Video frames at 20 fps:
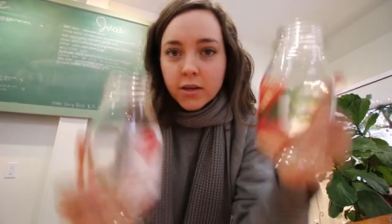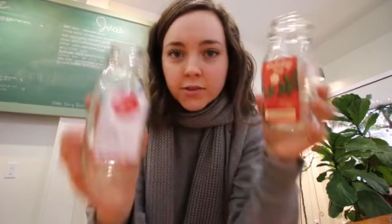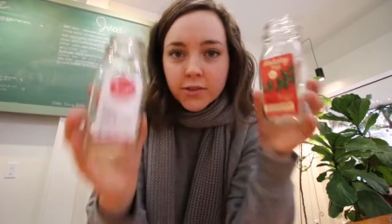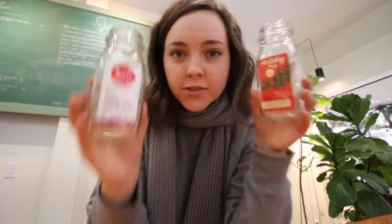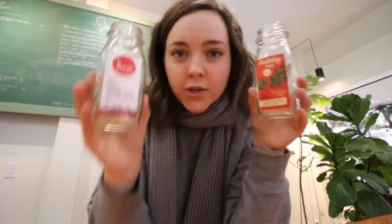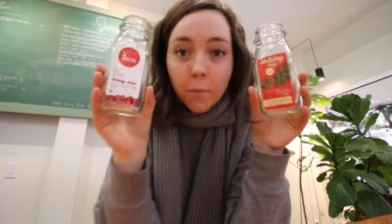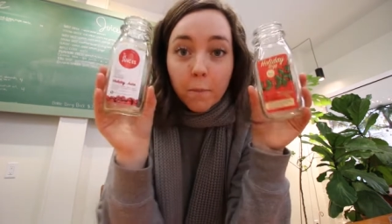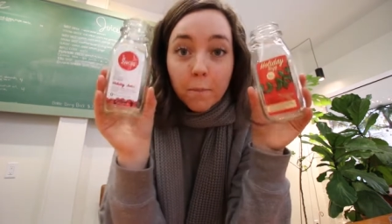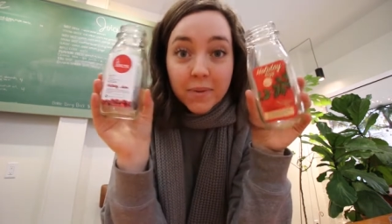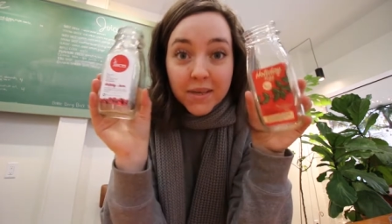
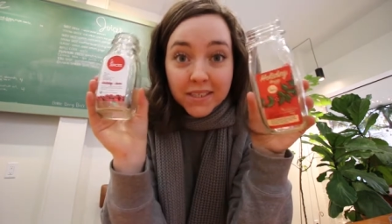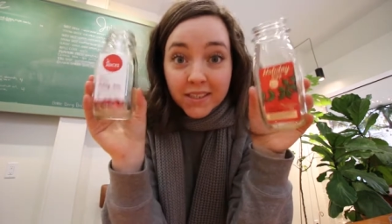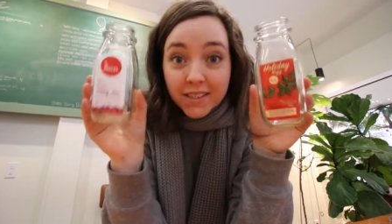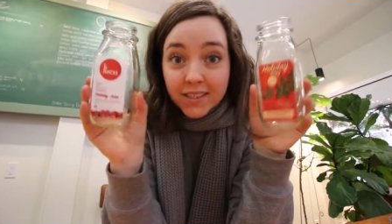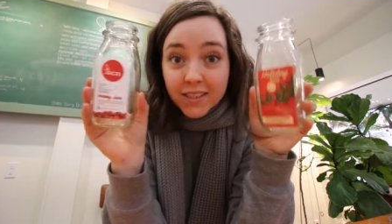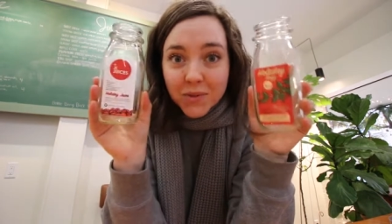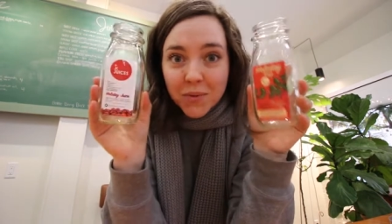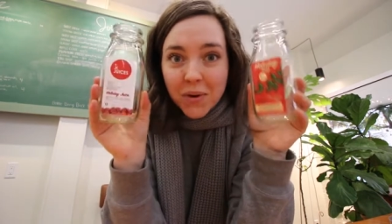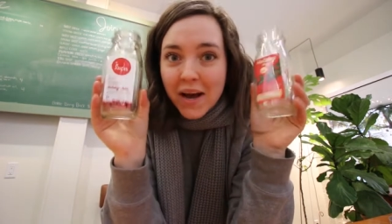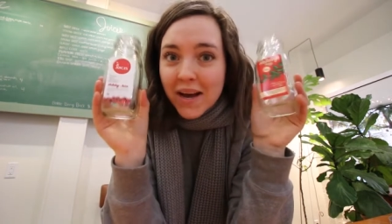So
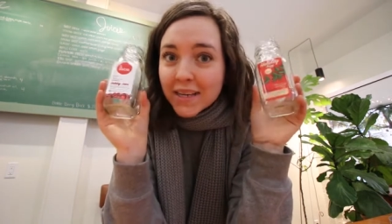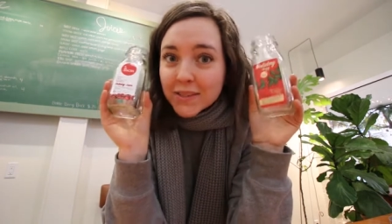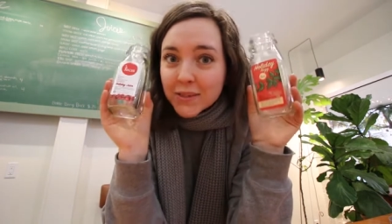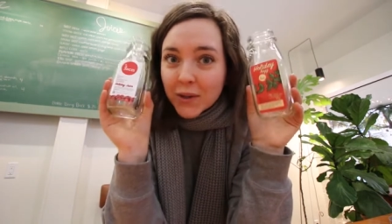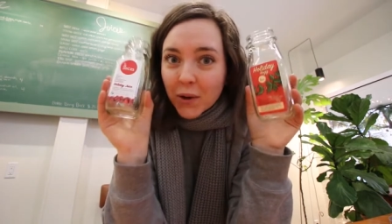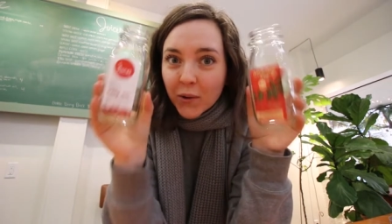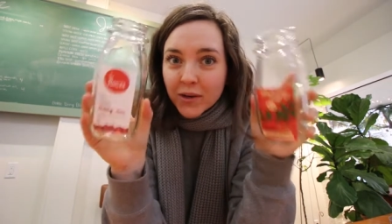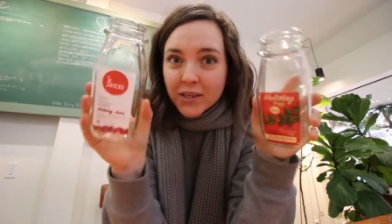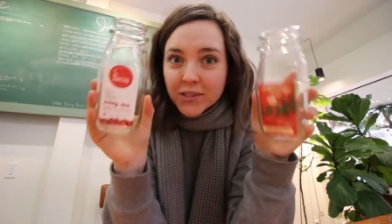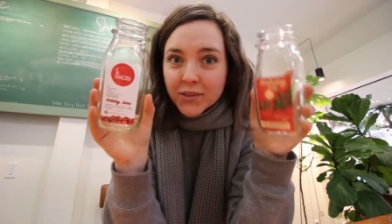business wise,
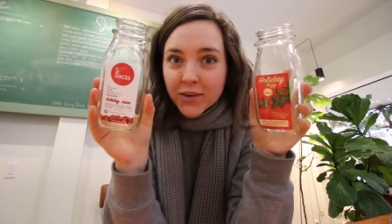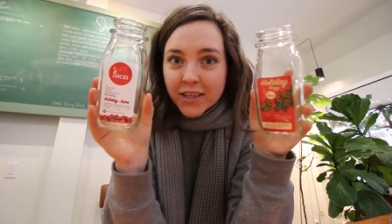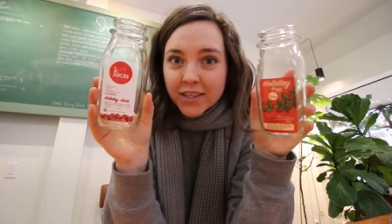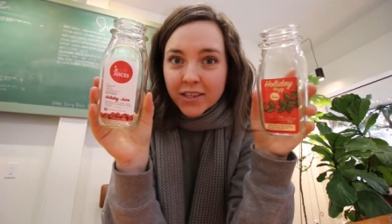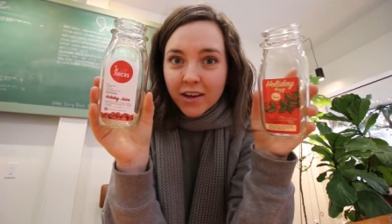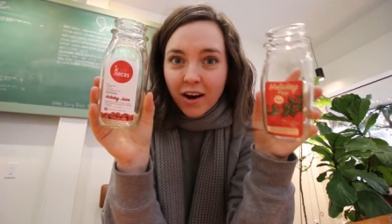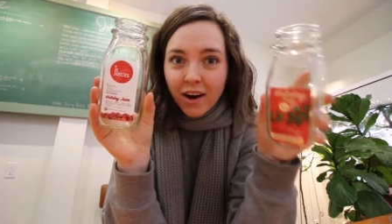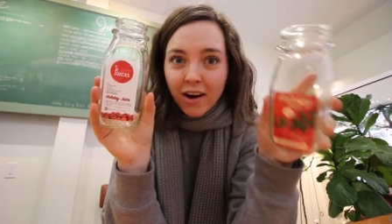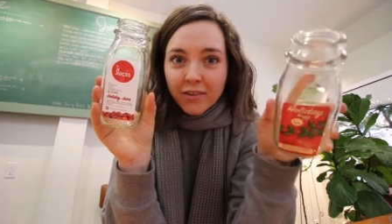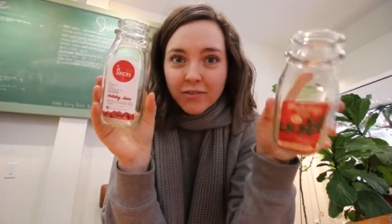always great
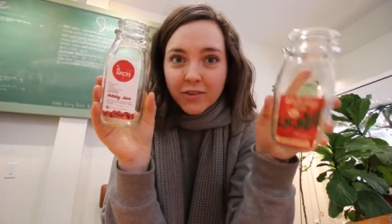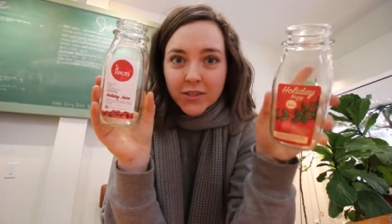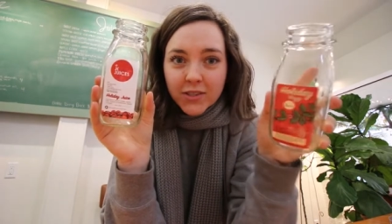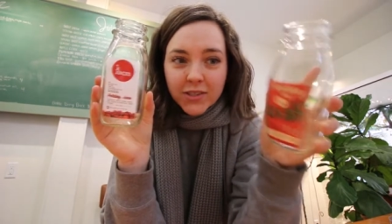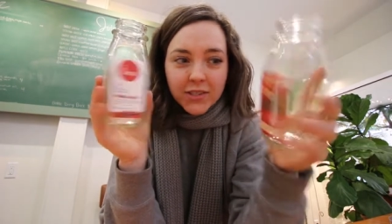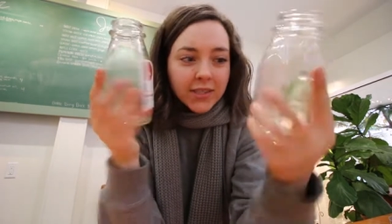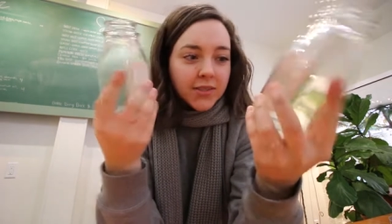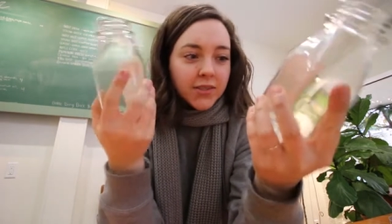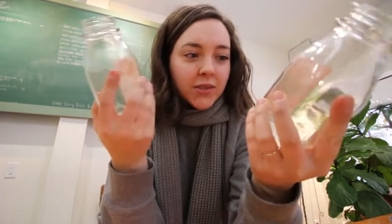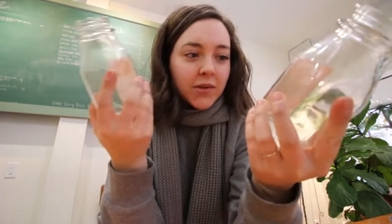to offer
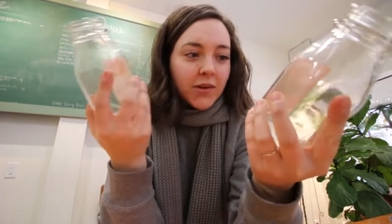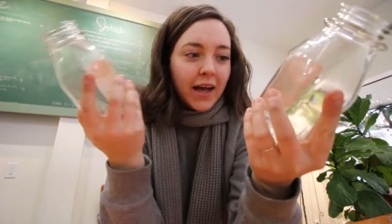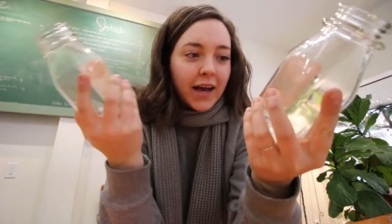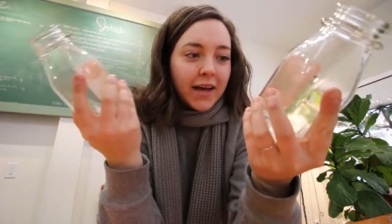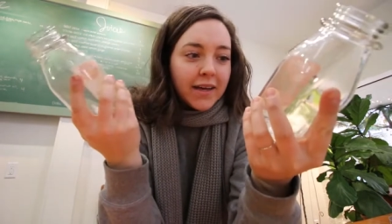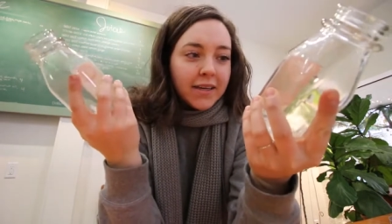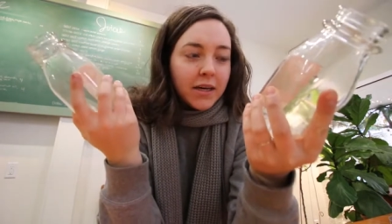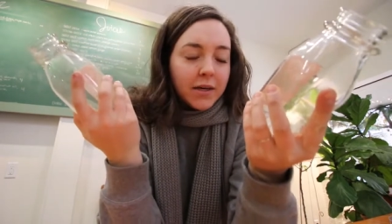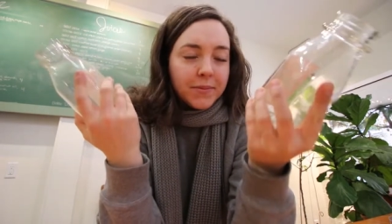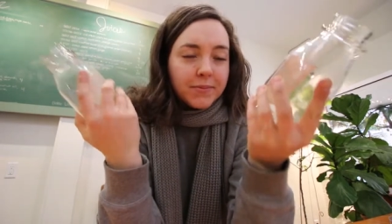seasonal
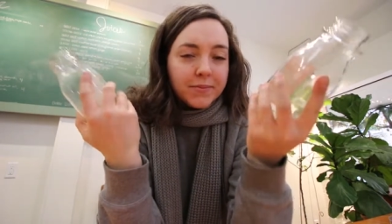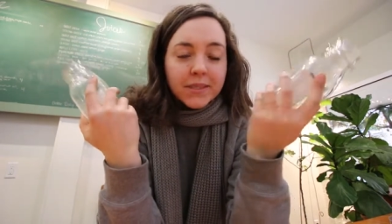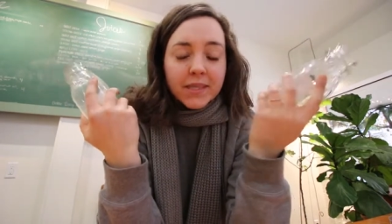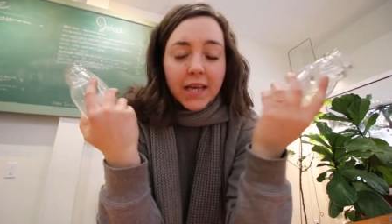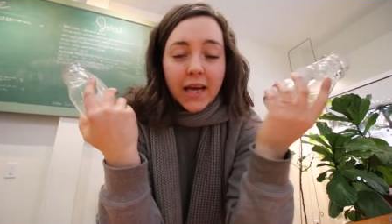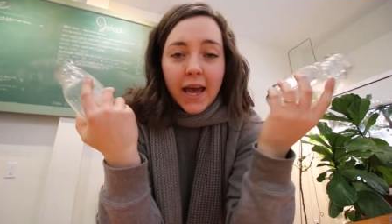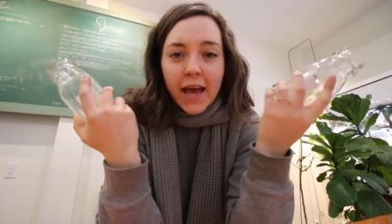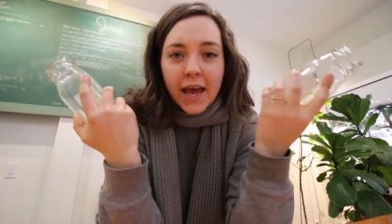items